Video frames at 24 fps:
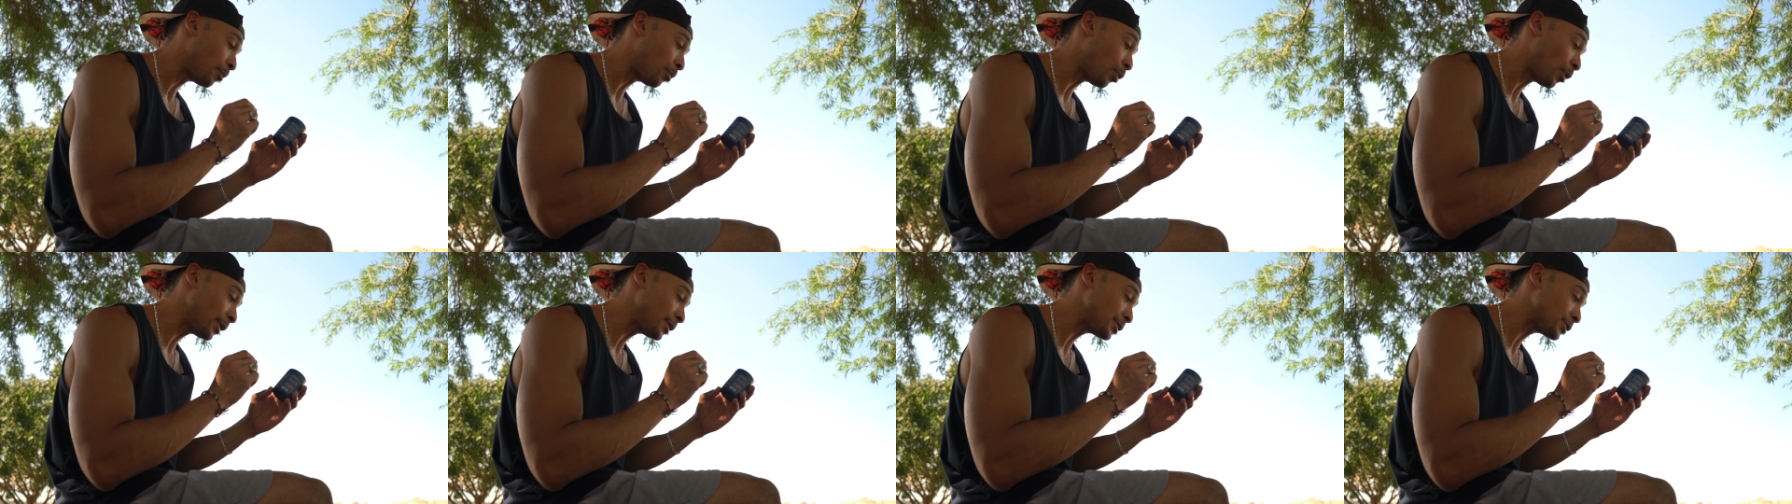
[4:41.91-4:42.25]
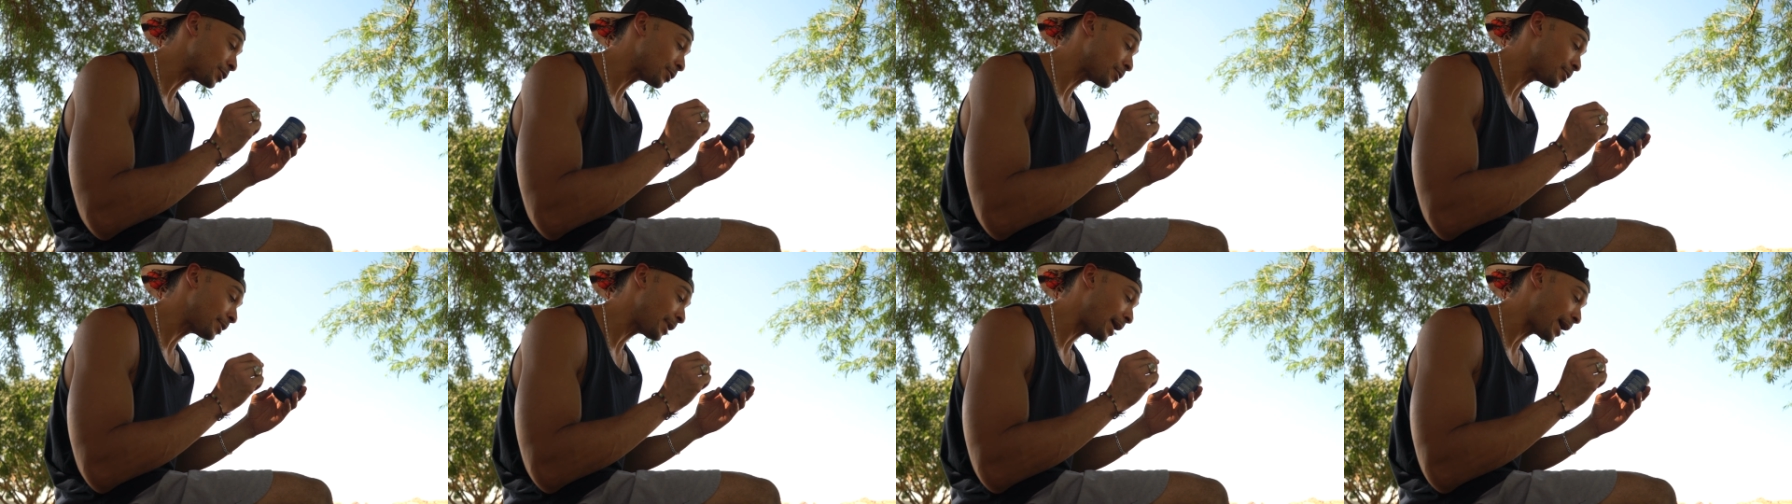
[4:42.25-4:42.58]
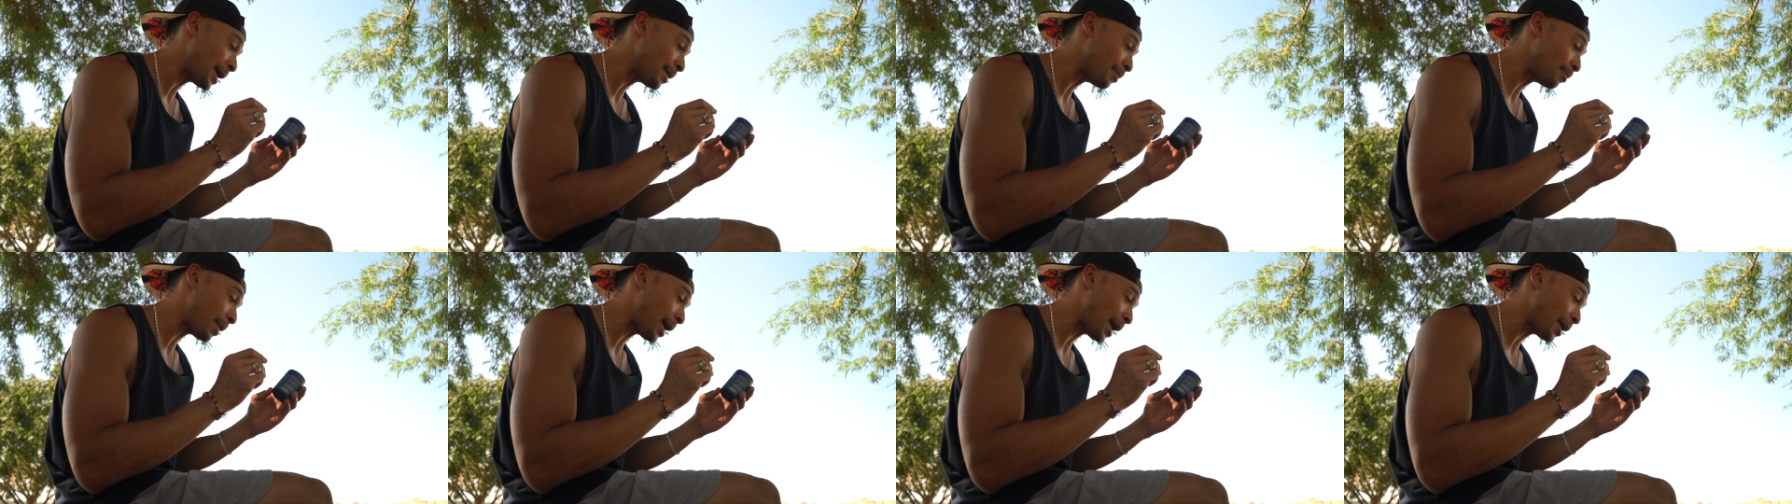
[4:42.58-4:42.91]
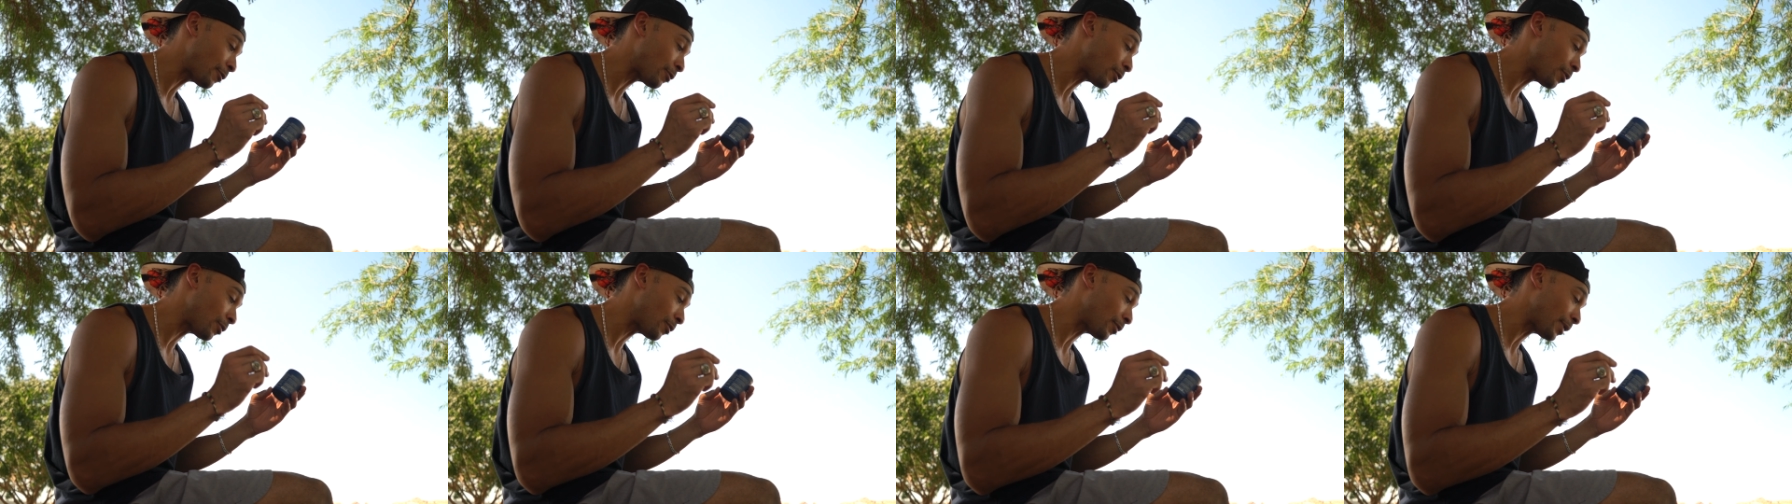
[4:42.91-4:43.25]
0.09
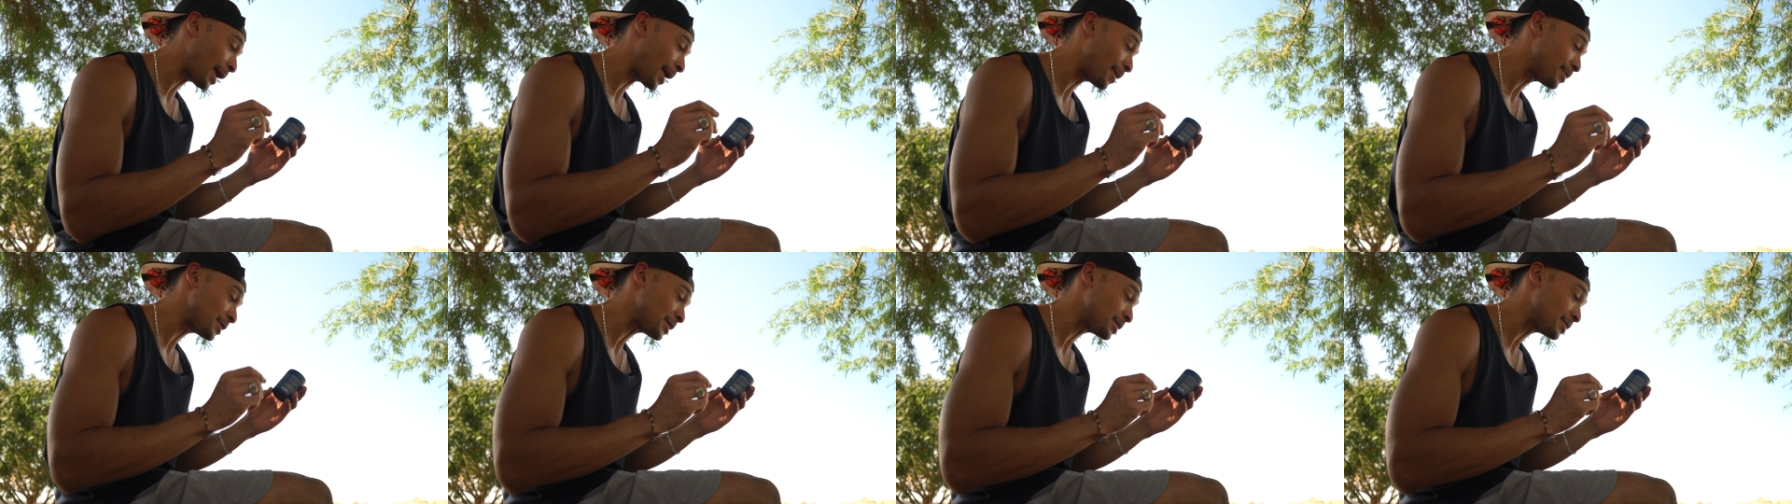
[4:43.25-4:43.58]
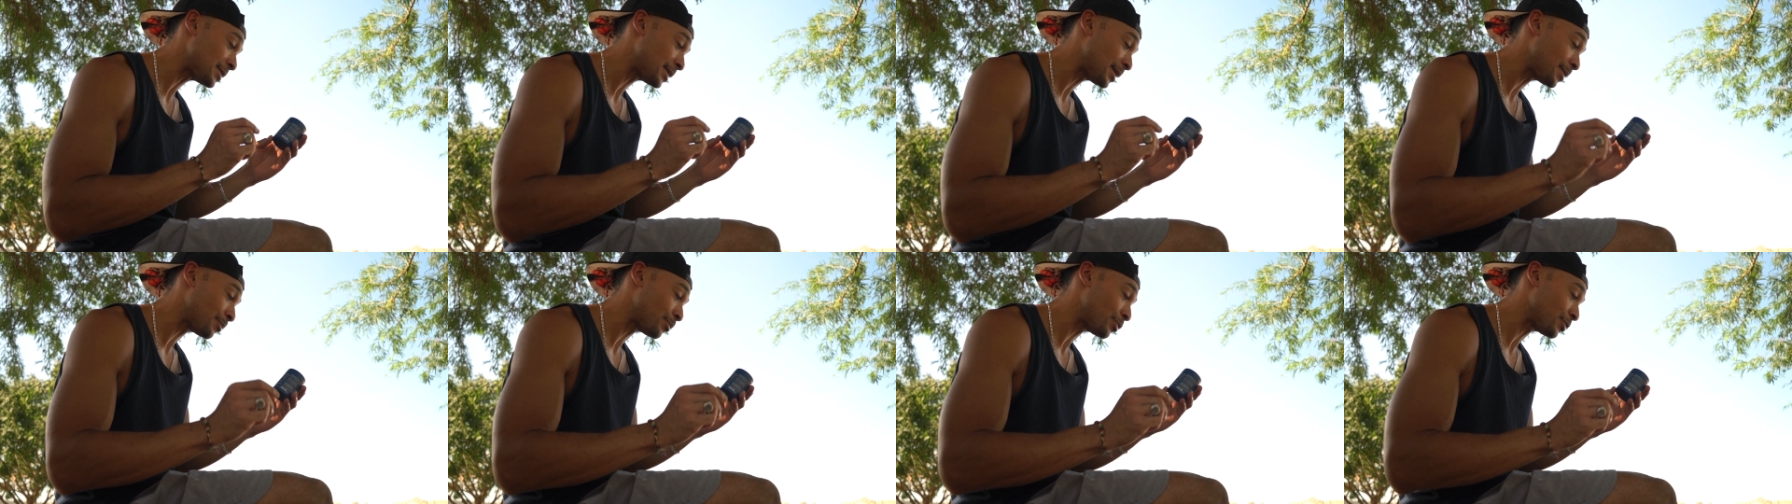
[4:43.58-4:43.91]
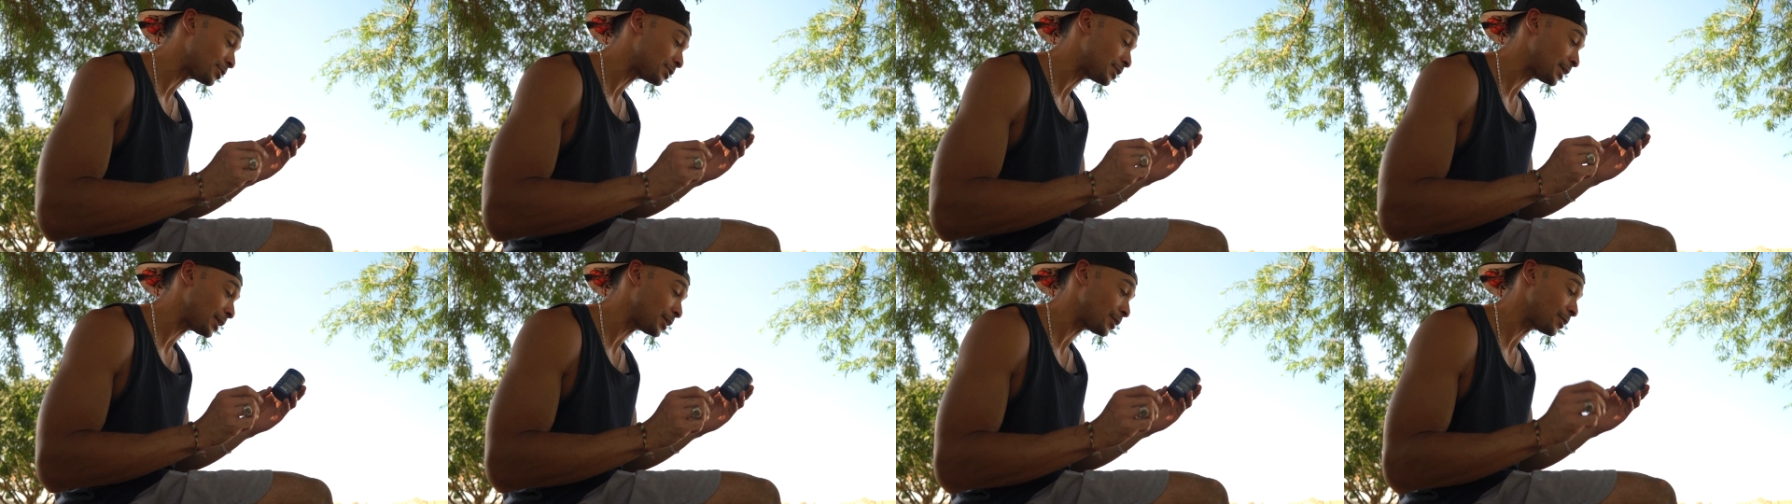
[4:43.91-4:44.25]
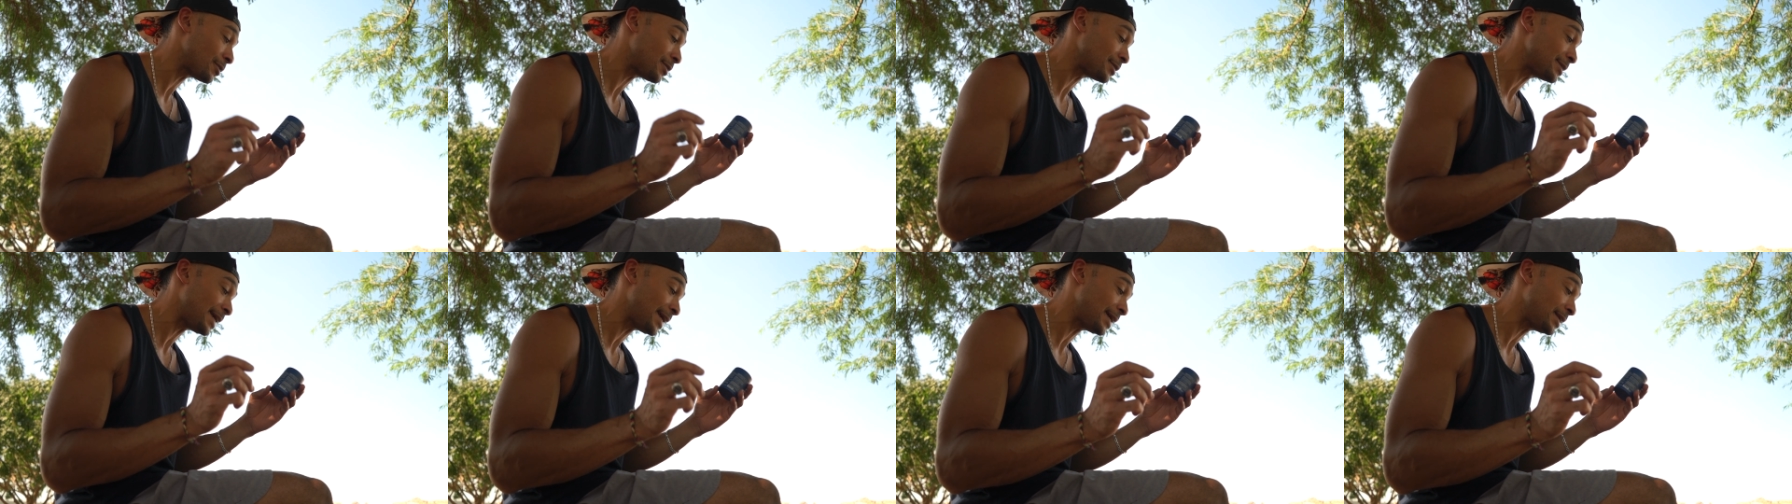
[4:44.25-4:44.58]
micrograms, that's 10% of
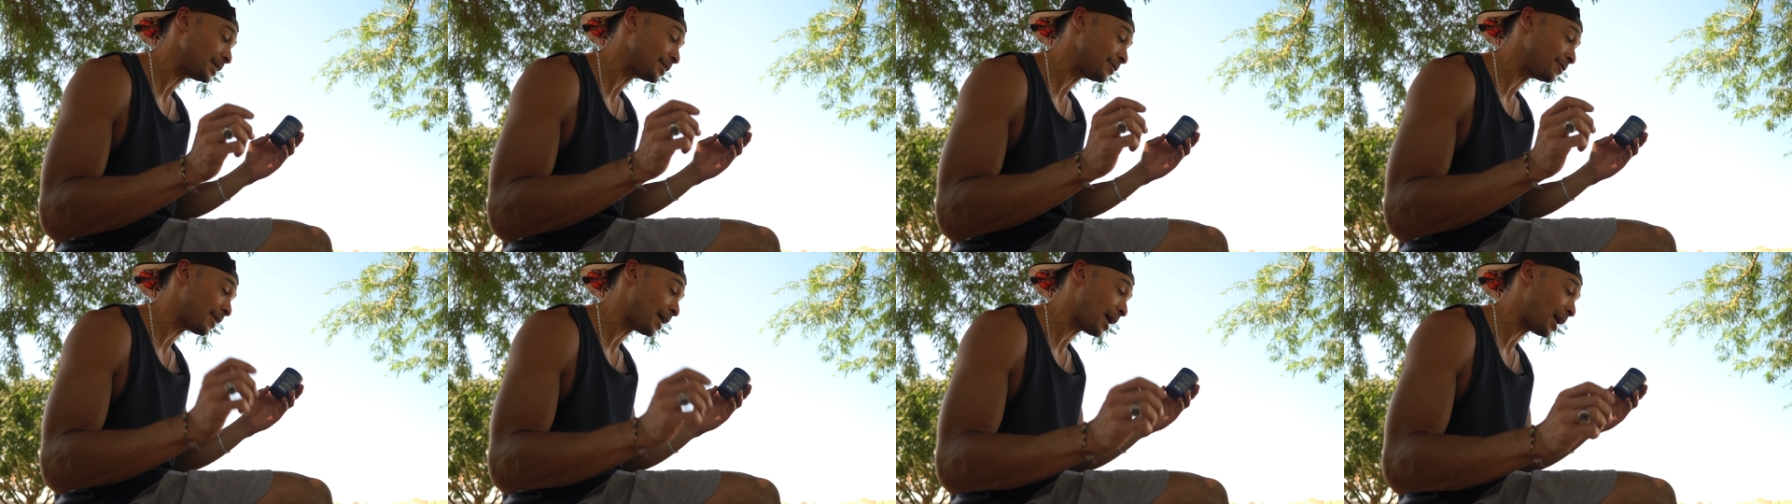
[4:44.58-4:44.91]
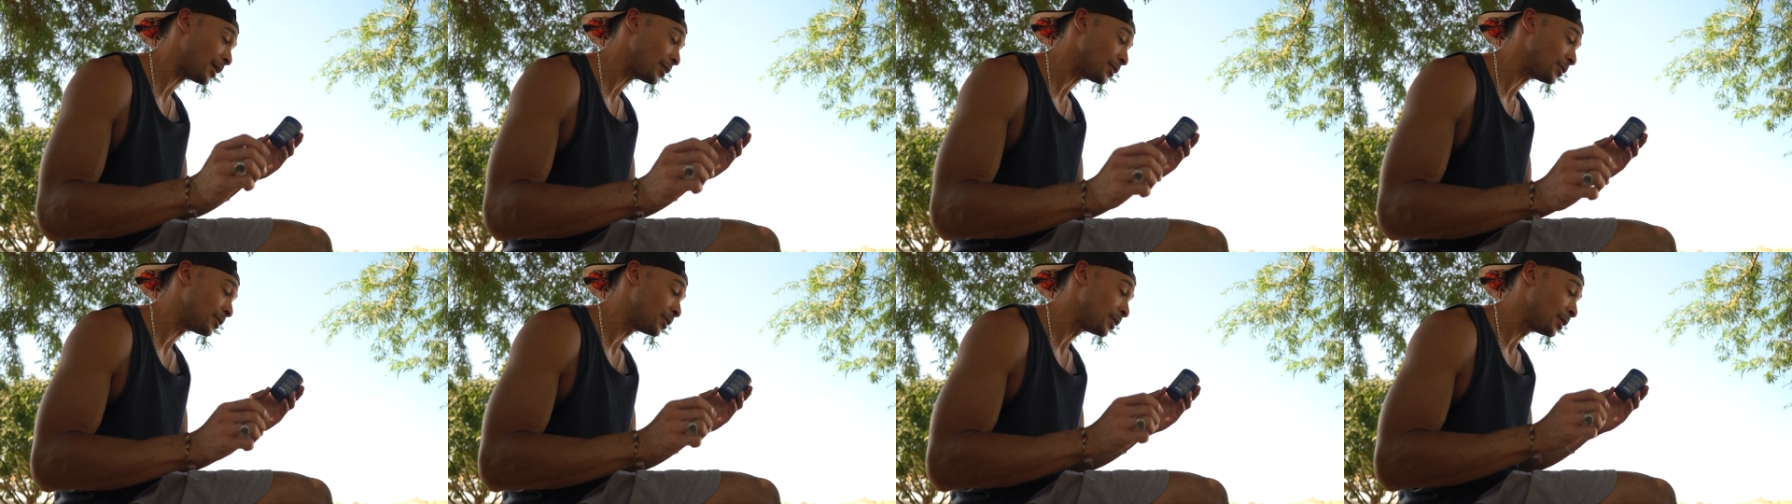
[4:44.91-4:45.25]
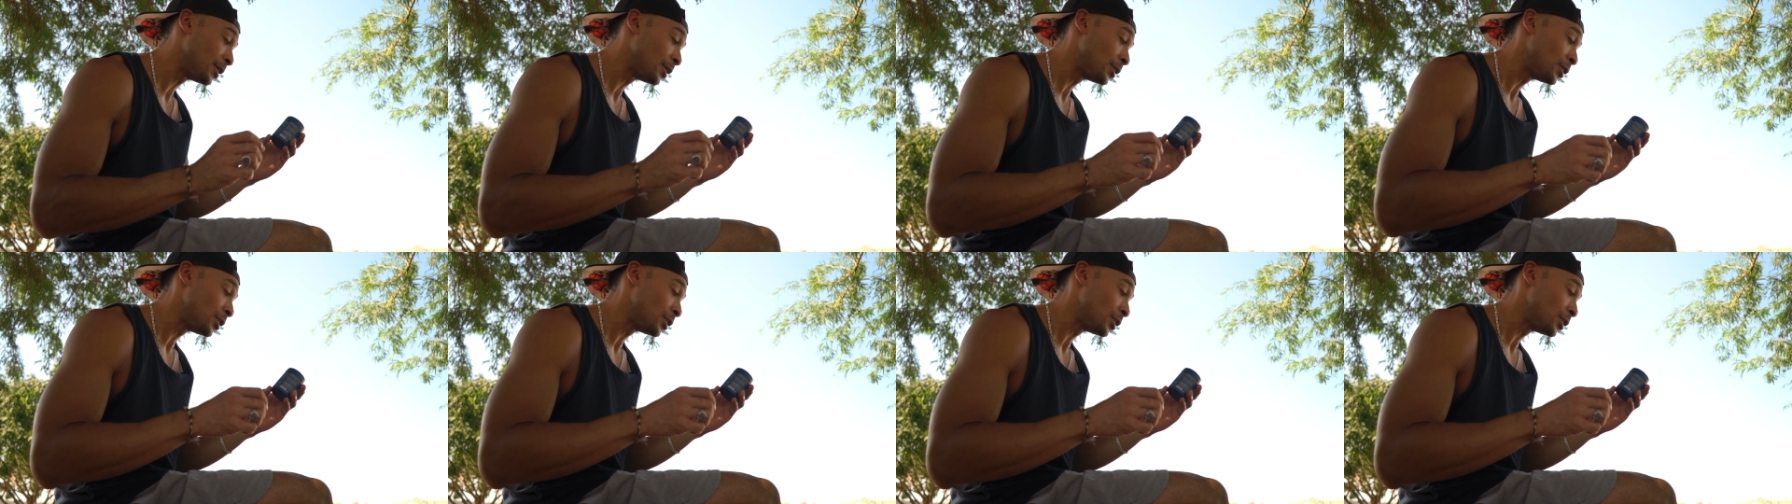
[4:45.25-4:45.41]
your daily value.